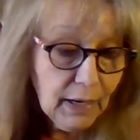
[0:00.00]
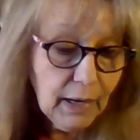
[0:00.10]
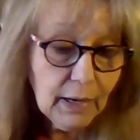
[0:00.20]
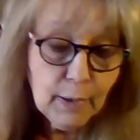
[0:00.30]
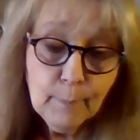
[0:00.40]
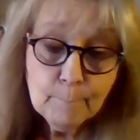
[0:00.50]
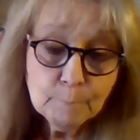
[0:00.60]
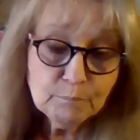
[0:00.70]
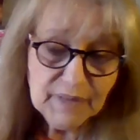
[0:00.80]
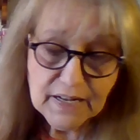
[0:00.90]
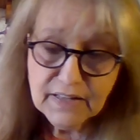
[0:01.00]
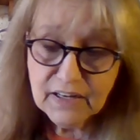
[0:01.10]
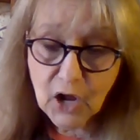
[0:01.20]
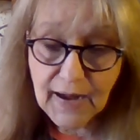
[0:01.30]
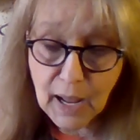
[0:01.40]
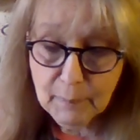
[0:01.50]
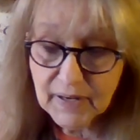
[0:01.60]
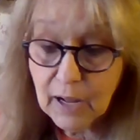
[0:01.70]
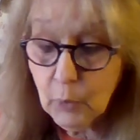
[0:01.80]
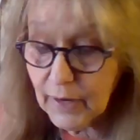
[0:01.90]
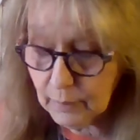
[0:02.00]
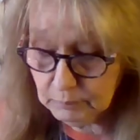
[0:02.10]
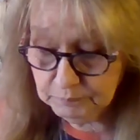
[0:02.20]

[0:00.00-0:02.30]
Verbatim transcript: Um, it did not happen that way.